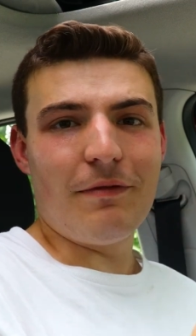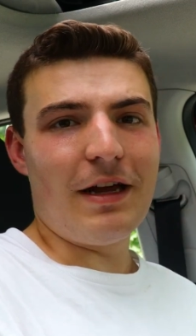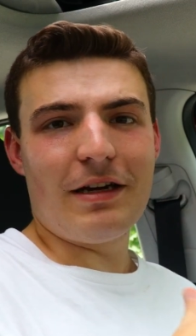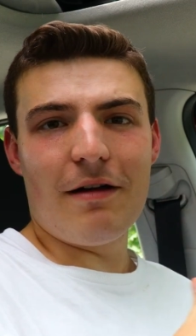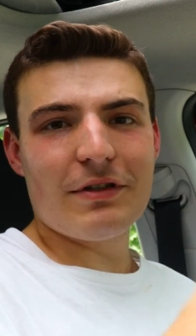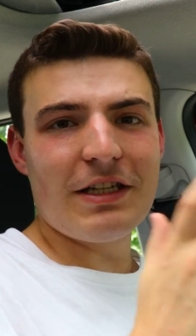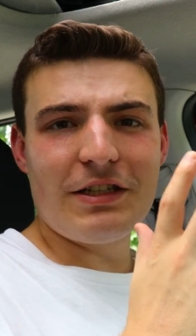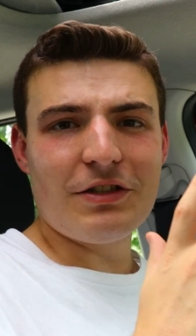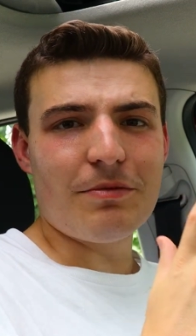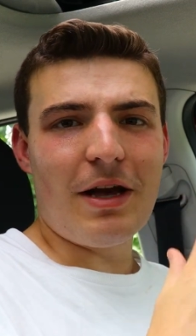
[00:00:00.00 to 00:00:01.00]
We've had
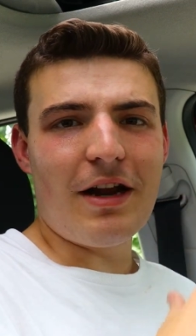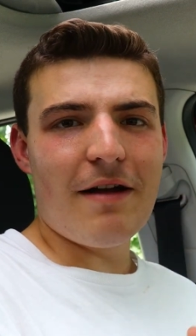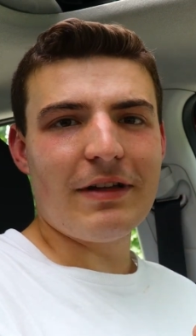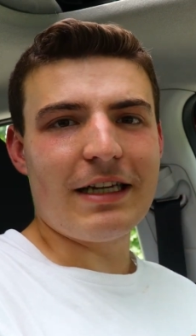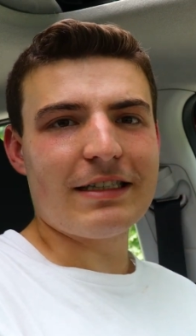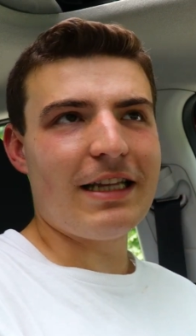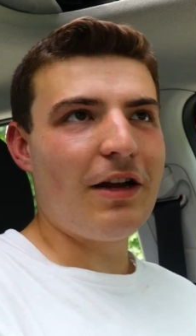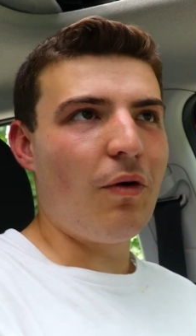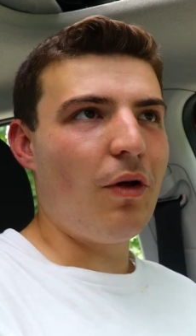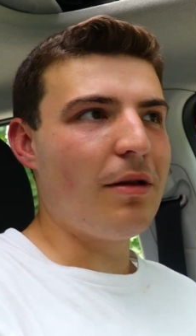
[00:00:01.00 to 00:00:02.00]
conversations about everything. It's
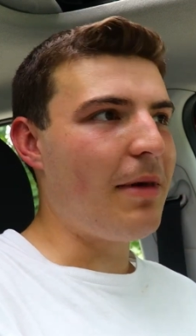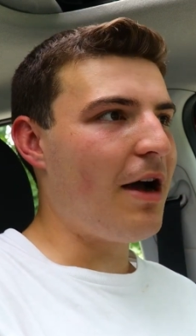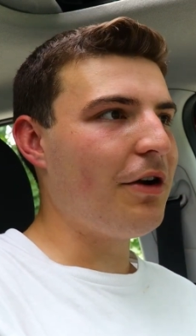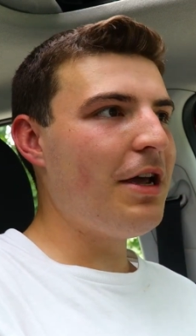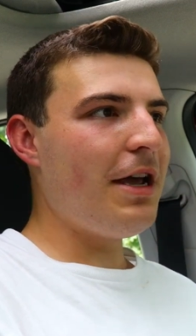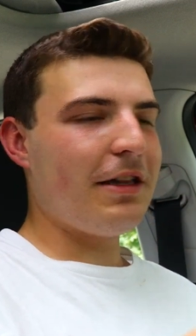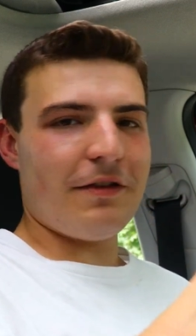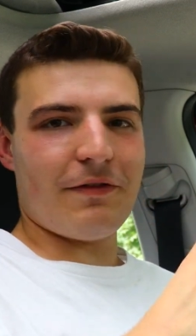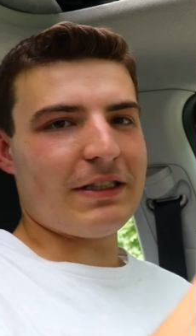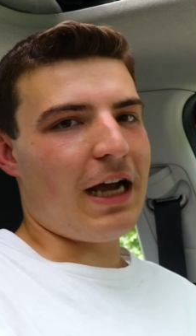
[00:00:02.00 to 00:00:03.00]
not all about
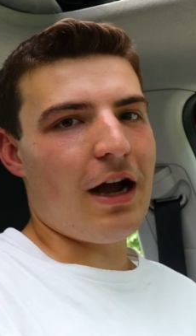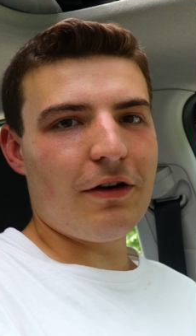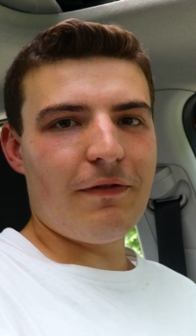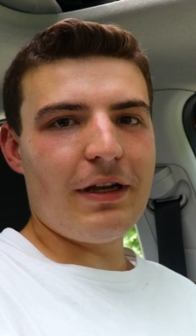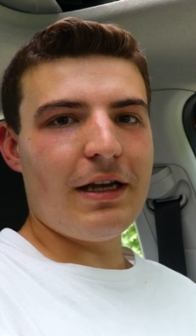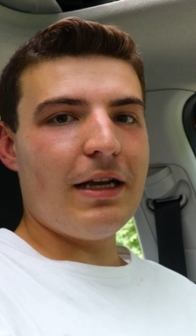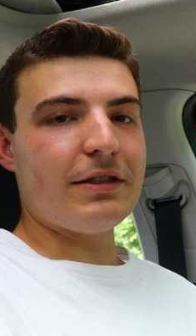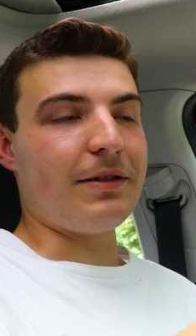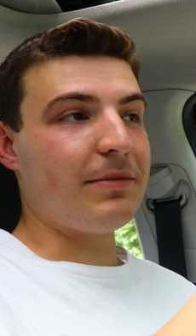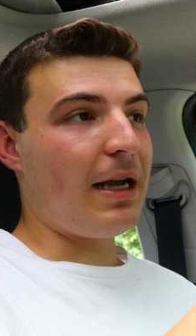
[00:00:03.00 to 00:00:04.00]
the photography.
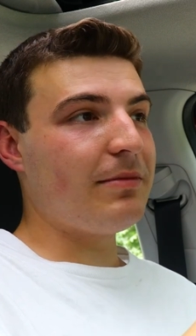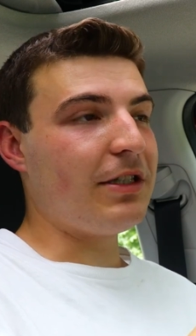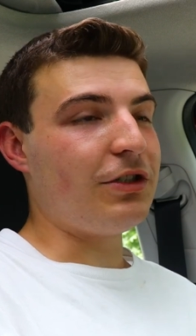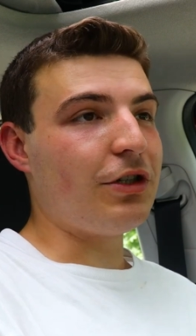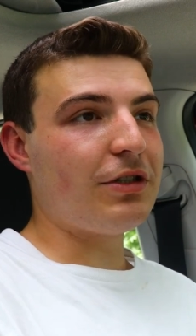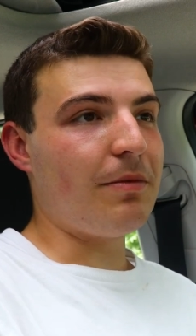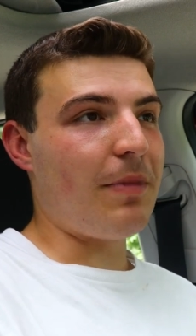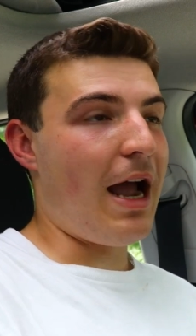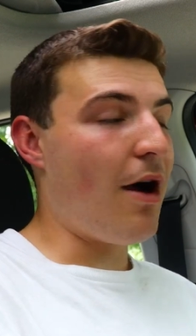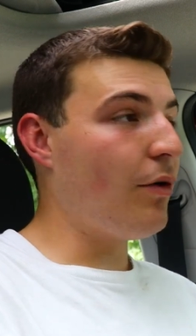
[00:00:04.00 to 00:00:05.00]
Sometimes it's just
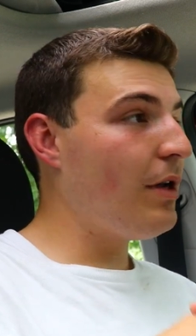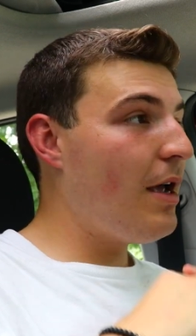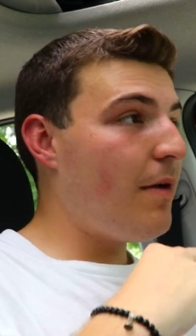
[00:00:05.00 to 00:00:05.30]
about